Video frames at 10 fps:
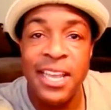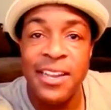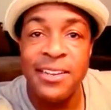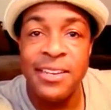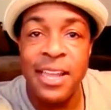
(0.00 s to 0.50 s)

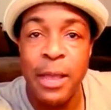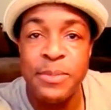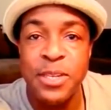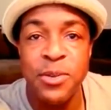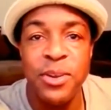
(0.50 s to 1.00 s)
And
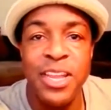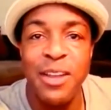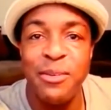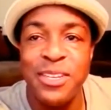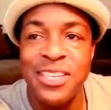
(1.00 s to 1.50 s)

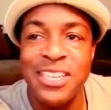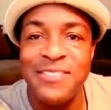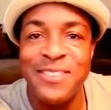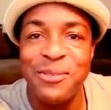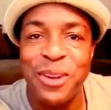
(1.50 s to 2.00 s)
absolutely, I would,
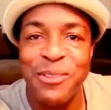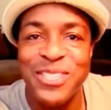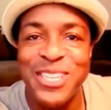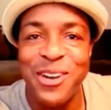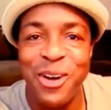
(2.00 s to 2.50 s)

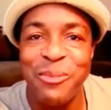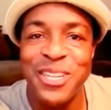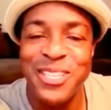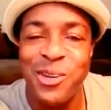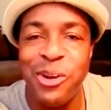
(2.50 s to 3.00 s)
whatever she called
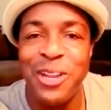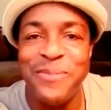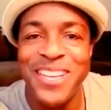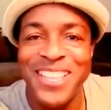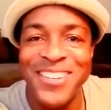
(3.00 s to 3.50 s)
me to do,
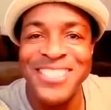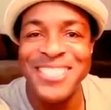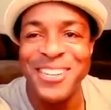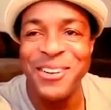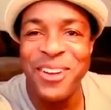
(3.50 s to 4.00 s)
I'd be there to
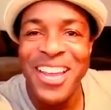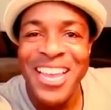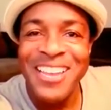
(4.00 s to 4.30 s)
do.